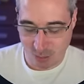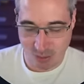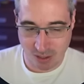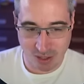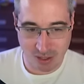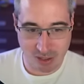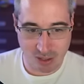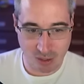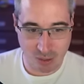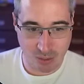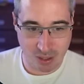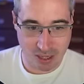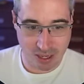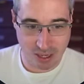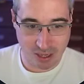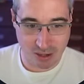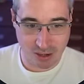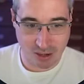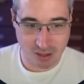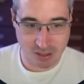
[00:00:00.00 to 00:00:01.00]
So we're going to do
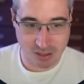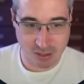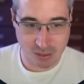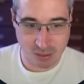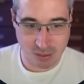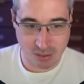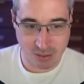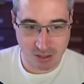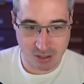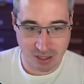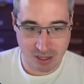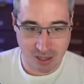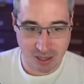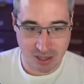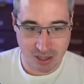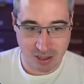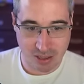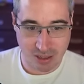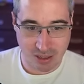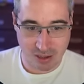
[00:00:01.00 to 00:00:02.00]
a console
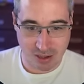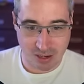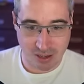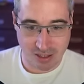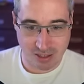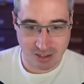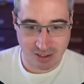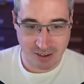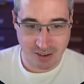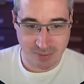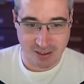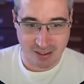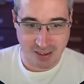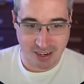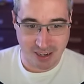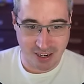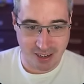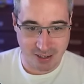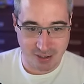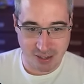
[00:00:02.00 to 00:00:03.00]
log.
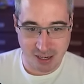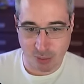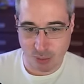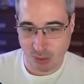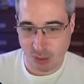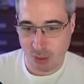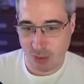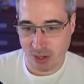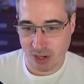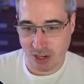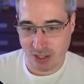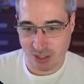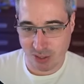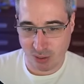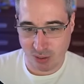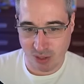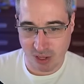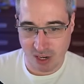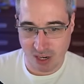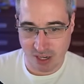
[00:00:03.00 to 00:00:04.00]
And yeah, we'll do a
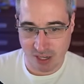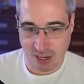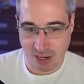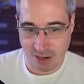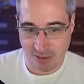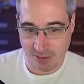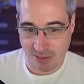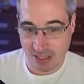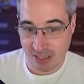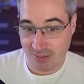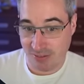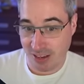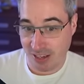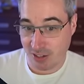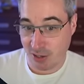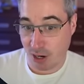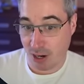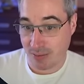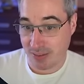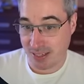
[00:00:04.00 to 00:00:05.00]
console log of the
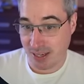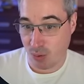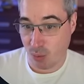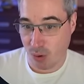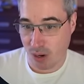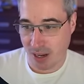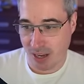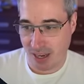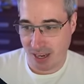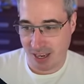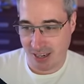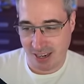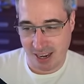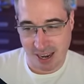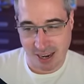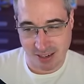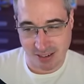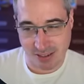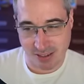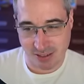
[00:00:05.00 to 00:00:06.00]
event offset Y and
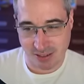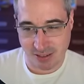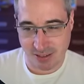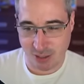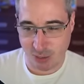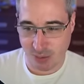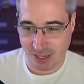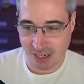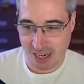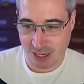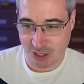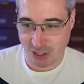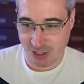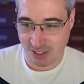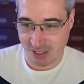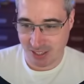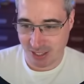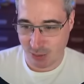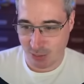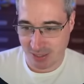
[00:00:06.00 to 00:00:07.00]
X, so we can
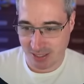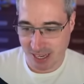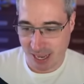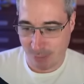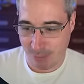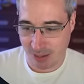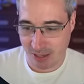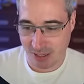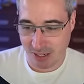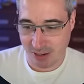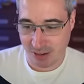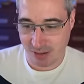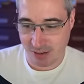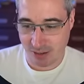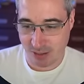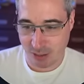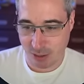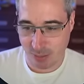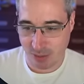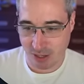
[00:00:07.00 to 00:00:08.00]
actually see what's happening here.
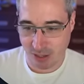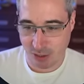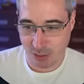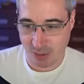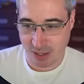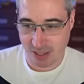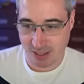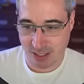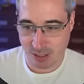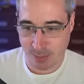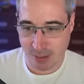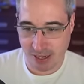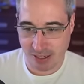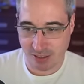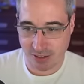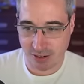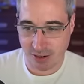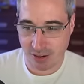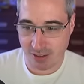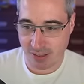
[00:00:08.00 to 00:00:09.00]
So I'm going to do an
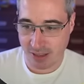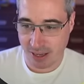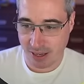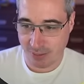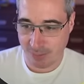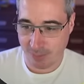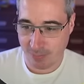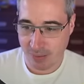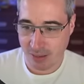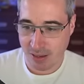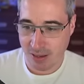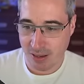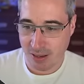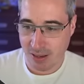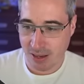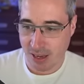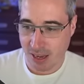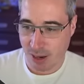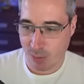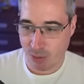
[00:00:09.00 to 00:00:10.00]
inspect on that,
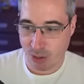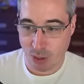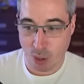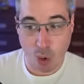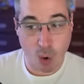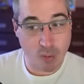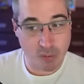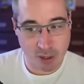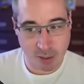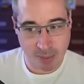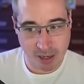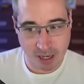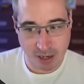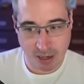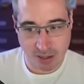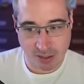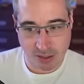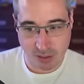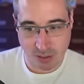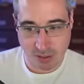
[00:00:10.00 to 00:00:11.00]
and we'll go over to my
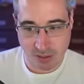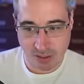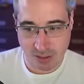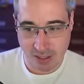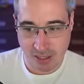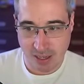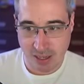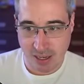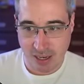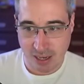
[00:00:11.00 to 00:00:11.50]
console.